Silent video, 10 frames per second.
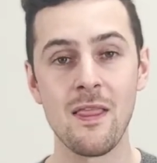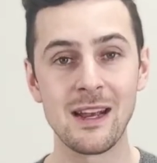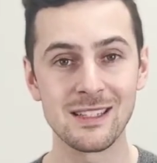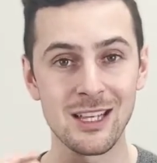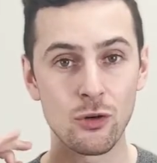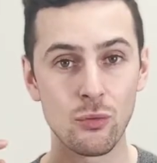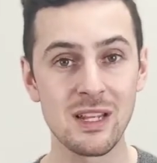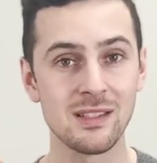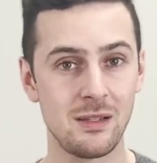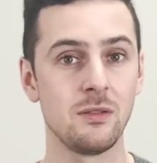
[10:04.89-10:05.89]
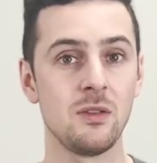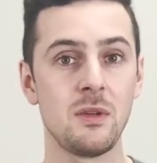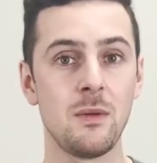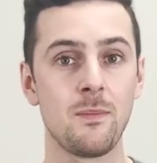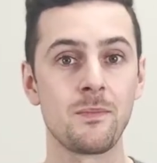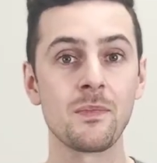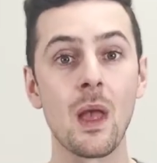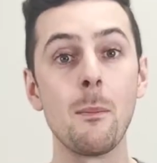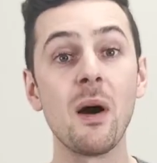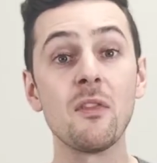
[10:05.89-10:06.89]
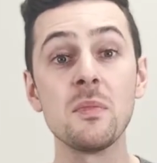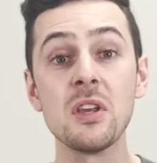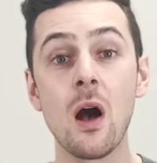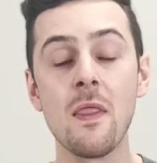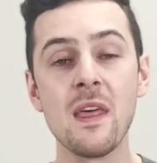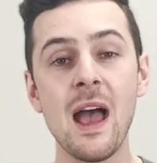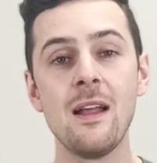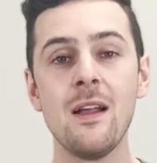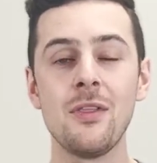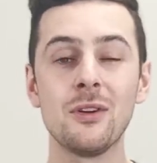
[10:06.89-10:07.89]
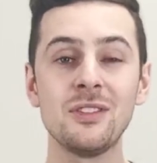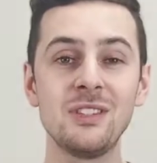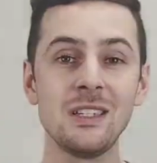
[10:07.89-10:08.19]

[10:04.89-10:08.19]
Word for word: That is a great signal to me. Above and beyond that, there is